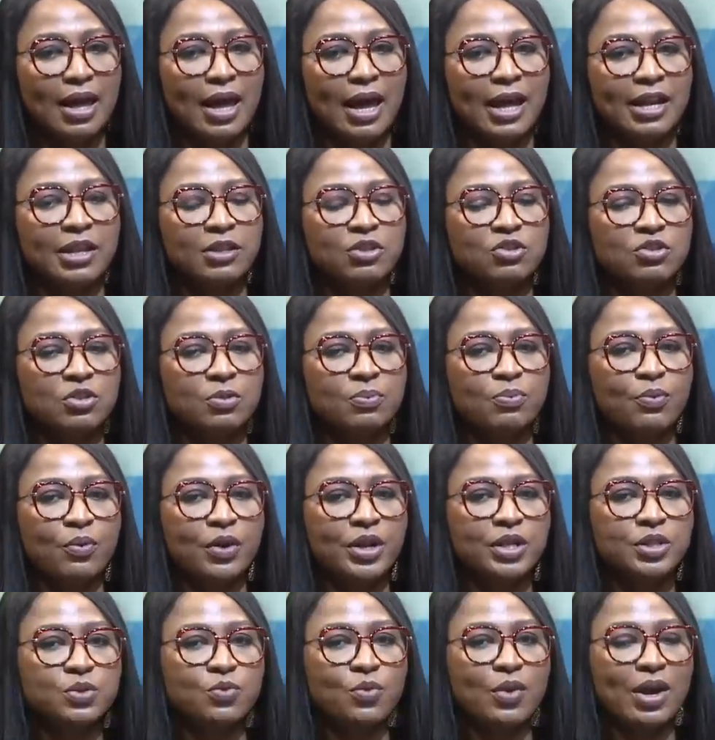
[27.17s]
And to the
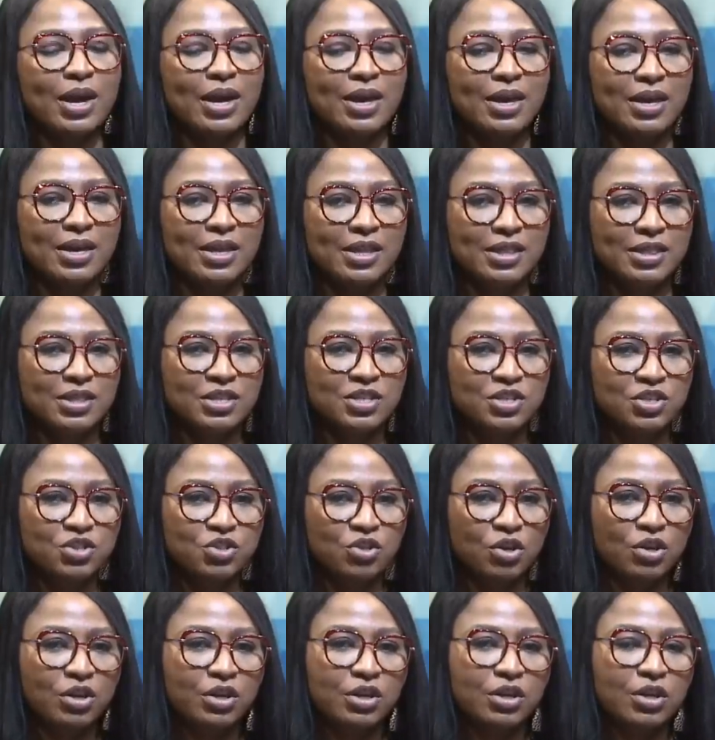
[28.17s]
point where this
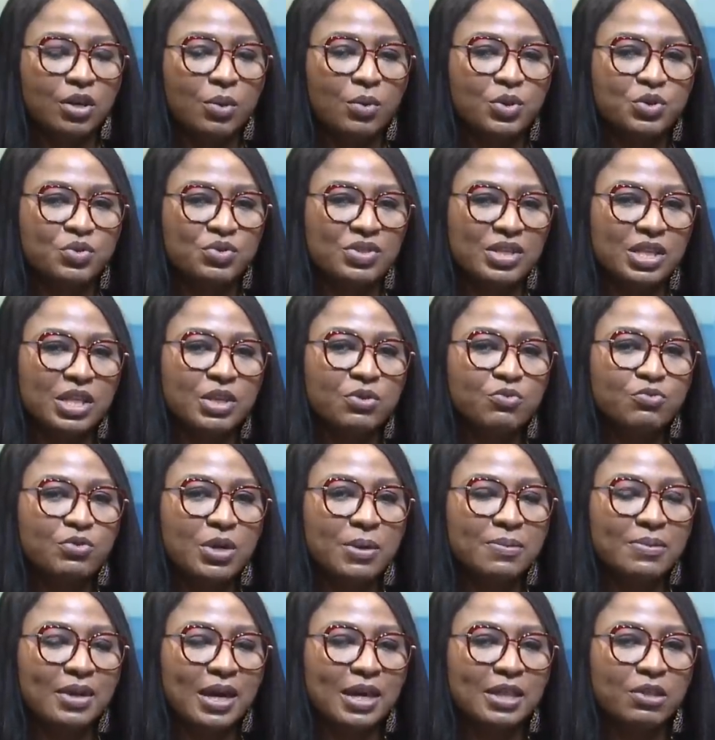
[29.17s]
young girl was recently
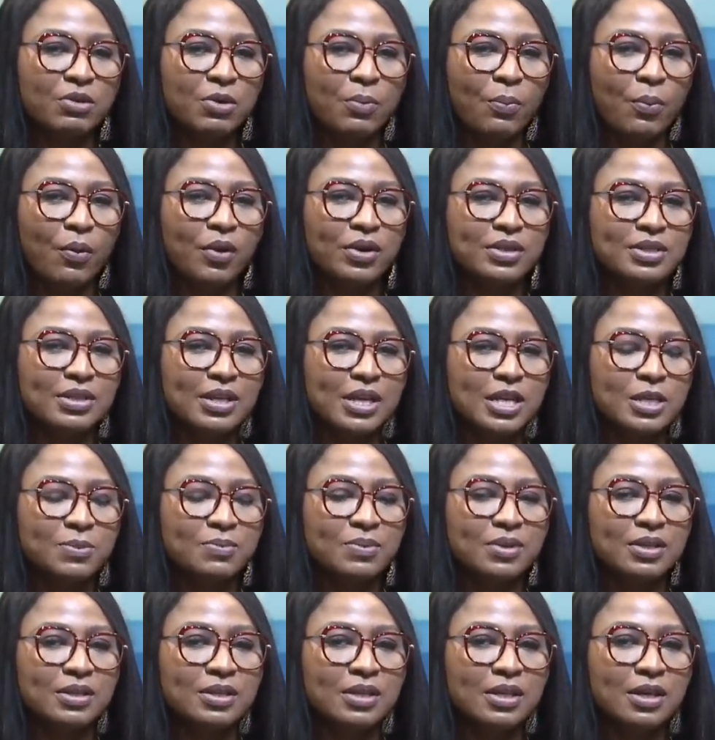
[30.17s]
raped and the report has
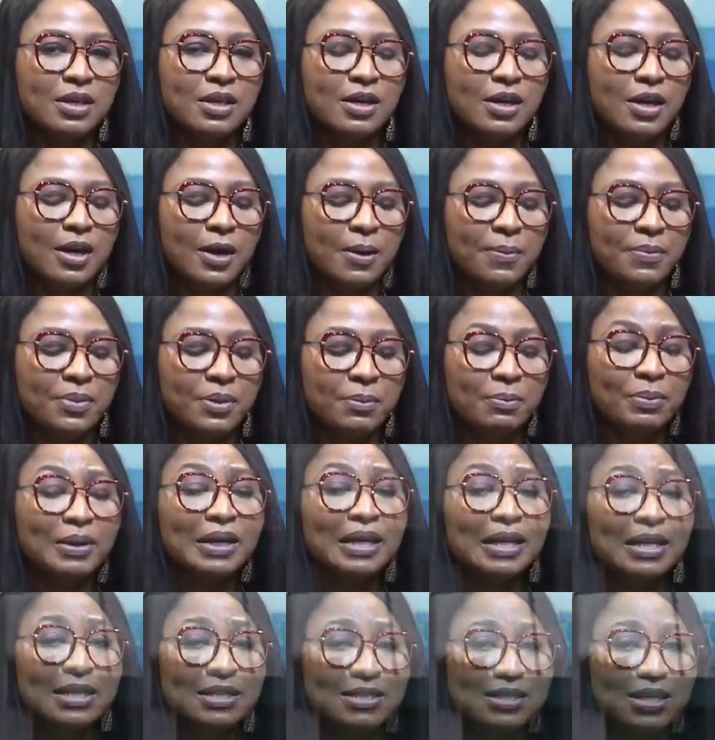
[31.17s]
been, um, the
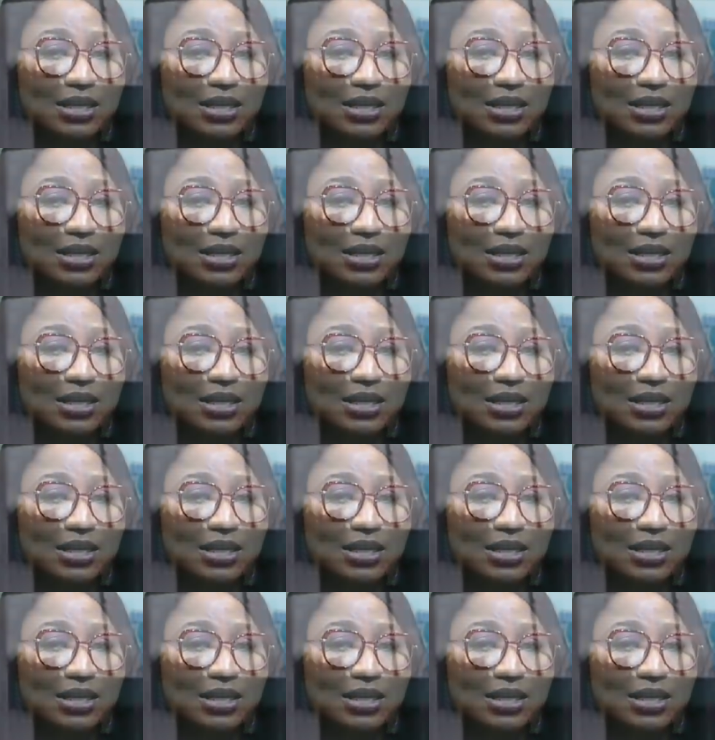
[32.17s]
police